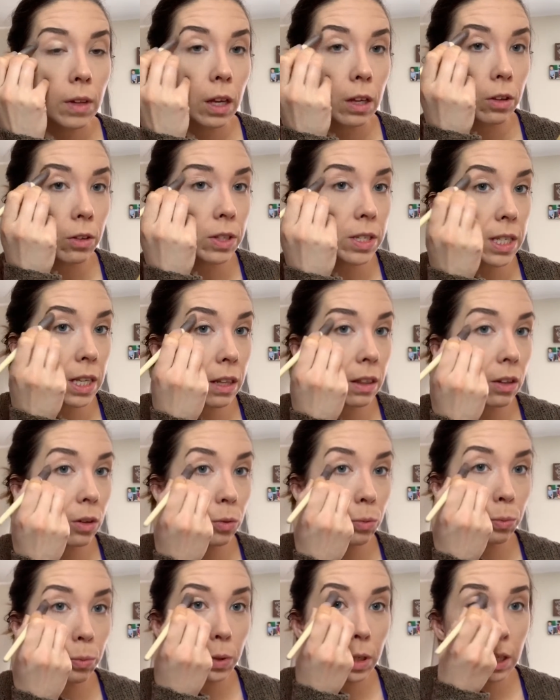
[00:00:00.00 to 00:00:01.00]
You can see they're
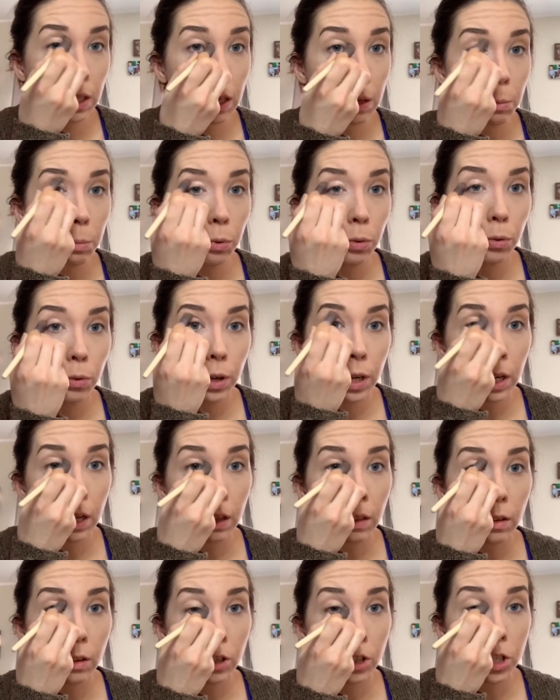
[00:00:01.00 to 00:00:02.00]
really pretty.
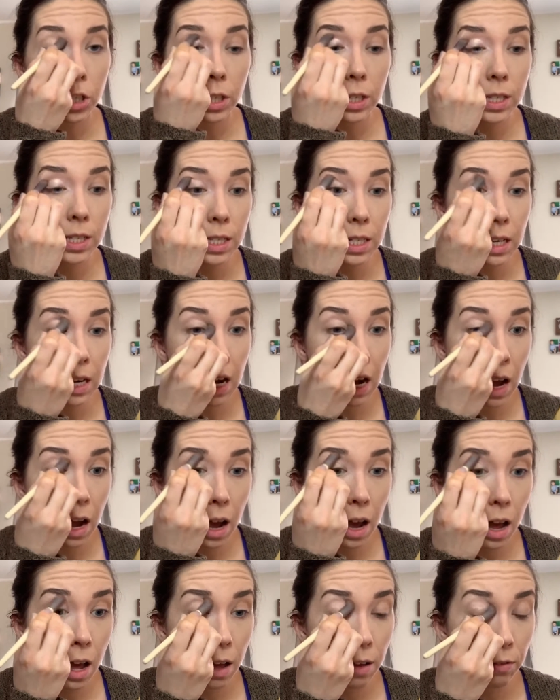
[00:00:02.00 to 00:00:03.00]
They're just
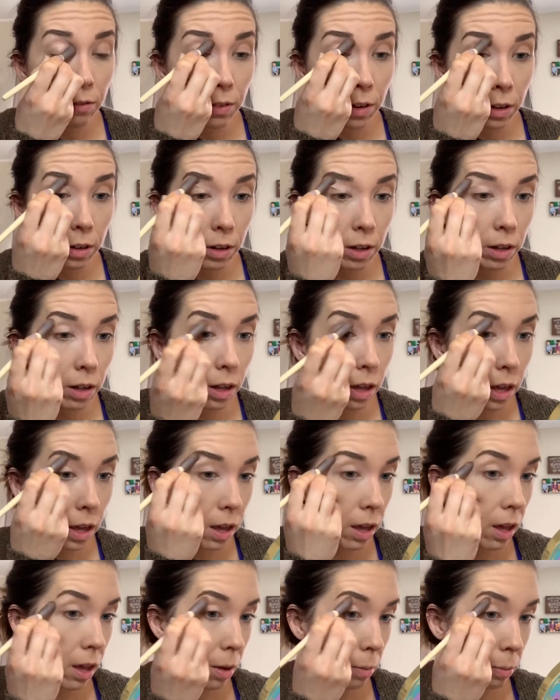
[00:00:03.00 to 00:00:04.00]
not very
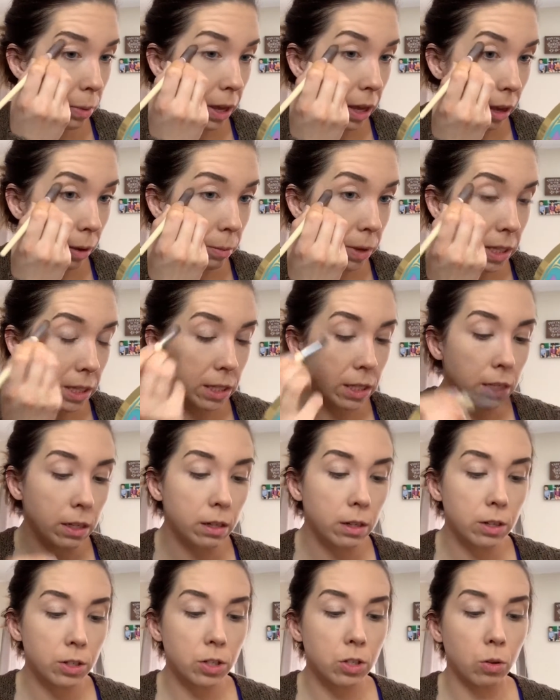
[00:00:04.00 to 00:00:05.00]

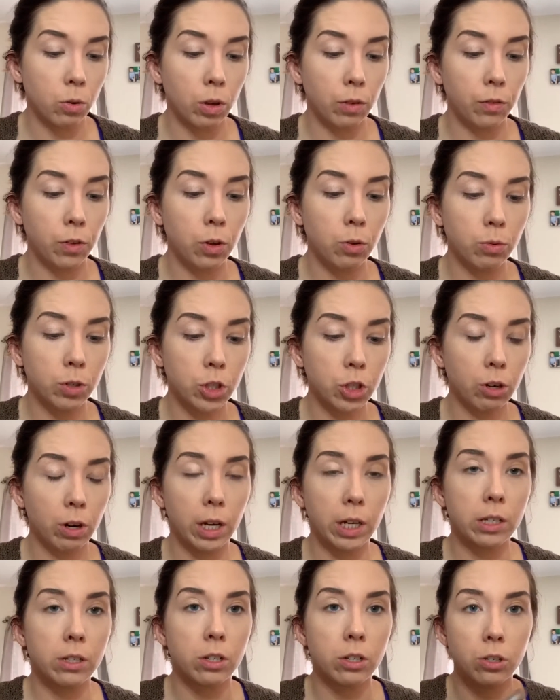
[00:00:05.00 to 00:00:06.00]
pigmented. So if you were
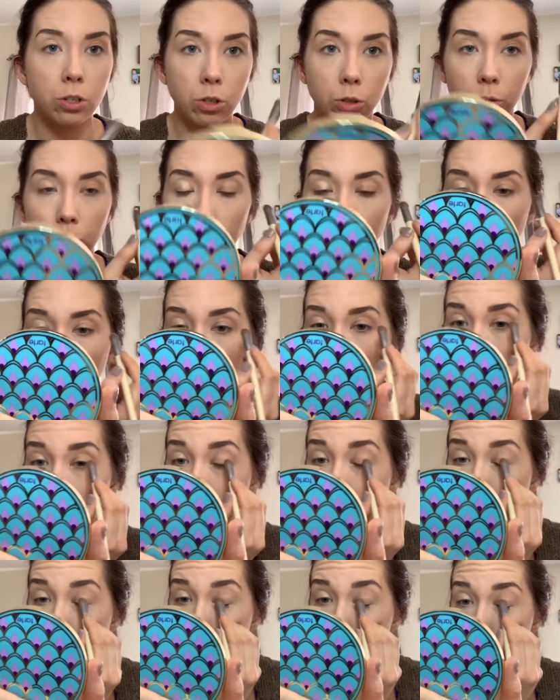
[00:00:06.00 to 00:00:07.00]
trying to do like
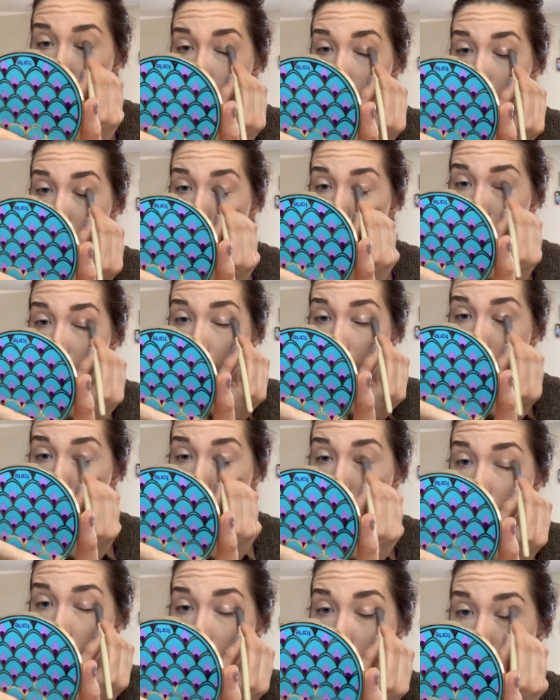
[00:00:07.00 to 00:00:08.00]
a dramatic
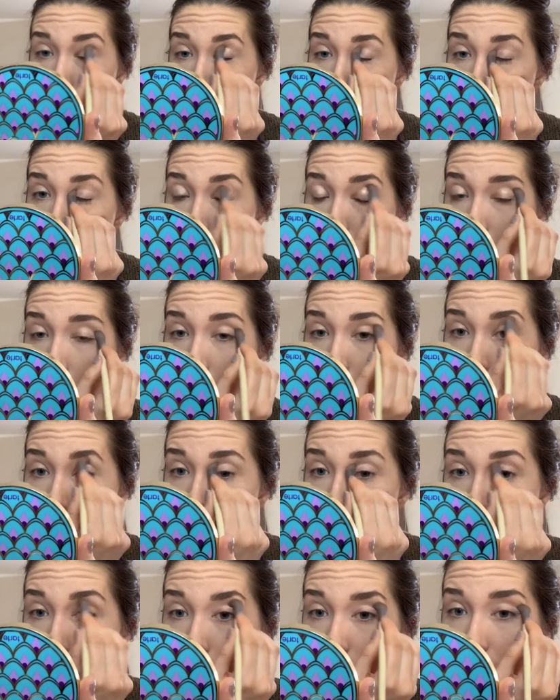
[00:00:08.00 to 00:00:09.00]
evening look,
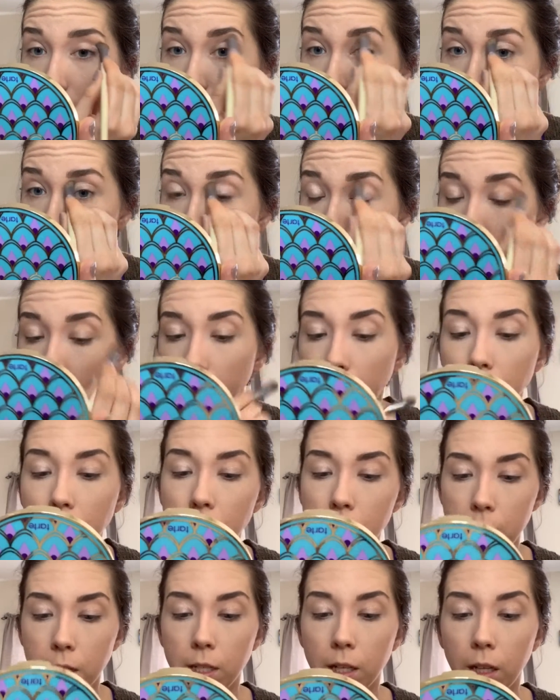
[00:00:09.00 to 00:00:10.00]
you would definitely
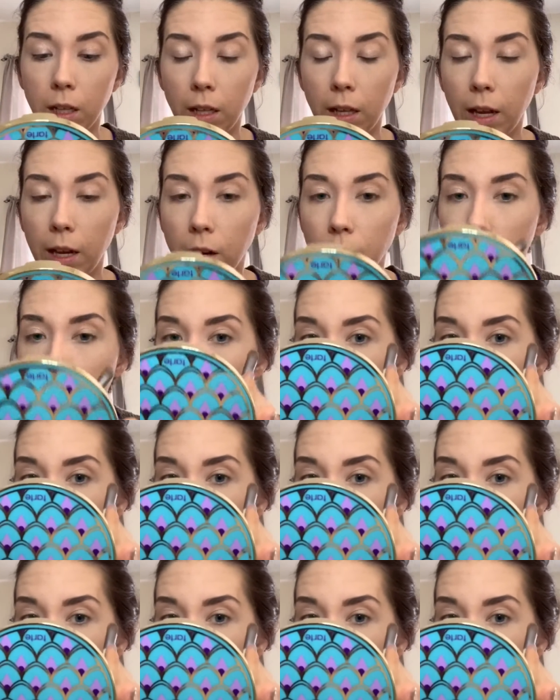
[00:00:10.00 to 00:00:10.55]
need to layer